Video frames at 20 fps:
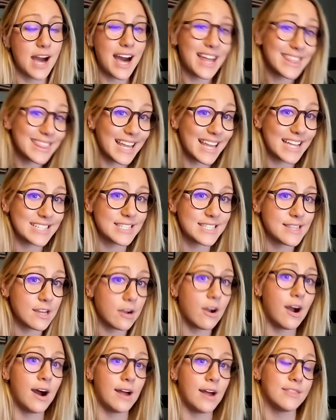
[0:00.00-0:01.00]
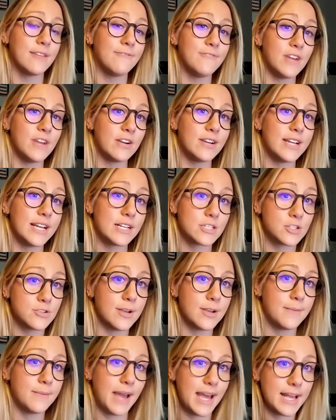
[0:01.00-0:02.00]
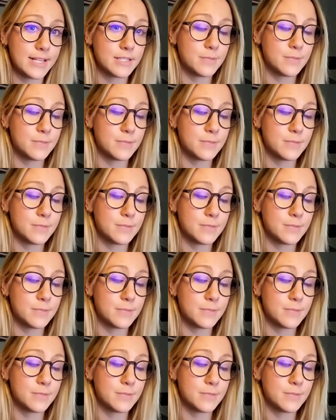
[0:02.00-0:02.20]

unless they're on the very extreme ends,